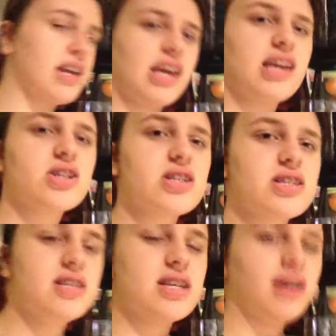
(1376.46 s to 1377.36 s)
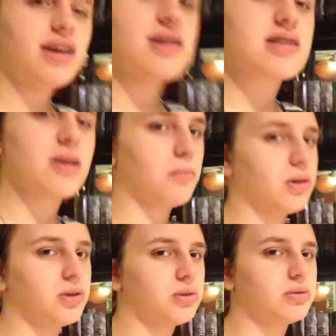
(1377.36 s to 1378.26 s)
He just needs
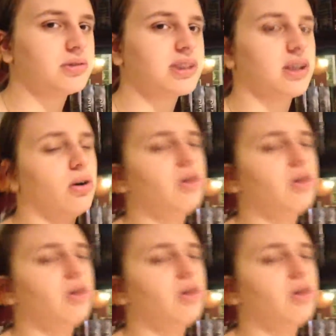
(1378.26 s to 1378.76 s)
someone who's like,